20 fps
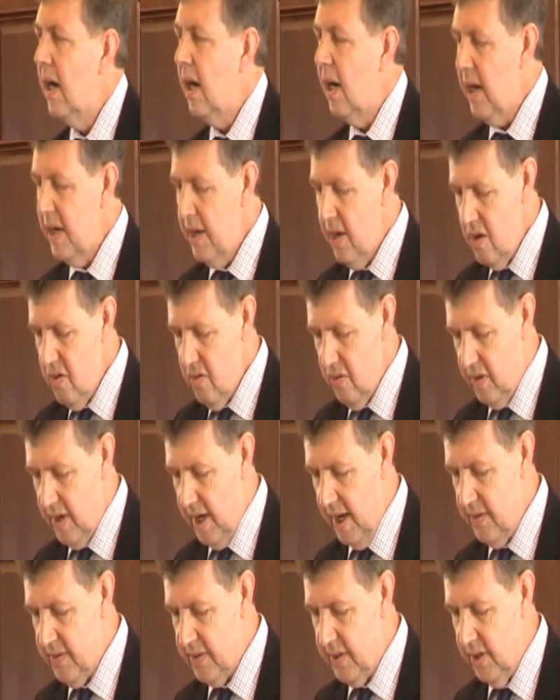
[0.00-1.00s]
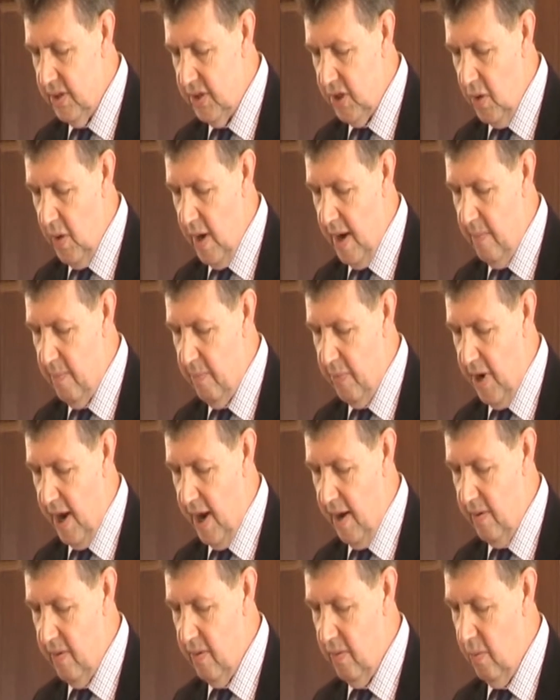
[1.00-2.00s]
I know Cllr Joanne
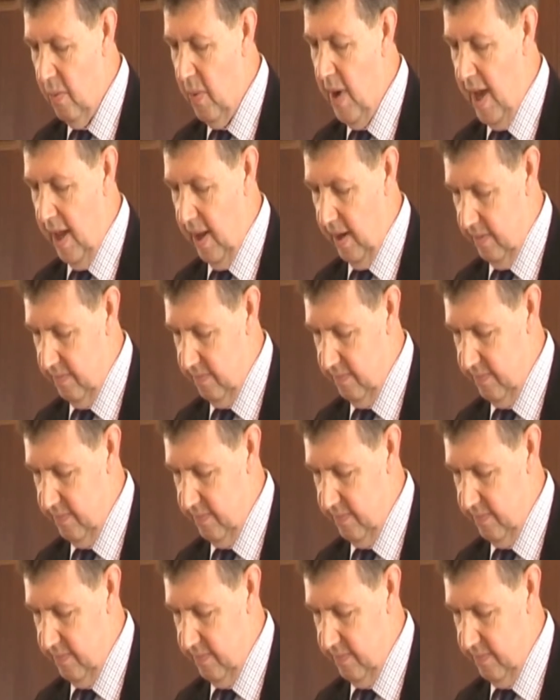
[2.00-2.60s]
Brown well.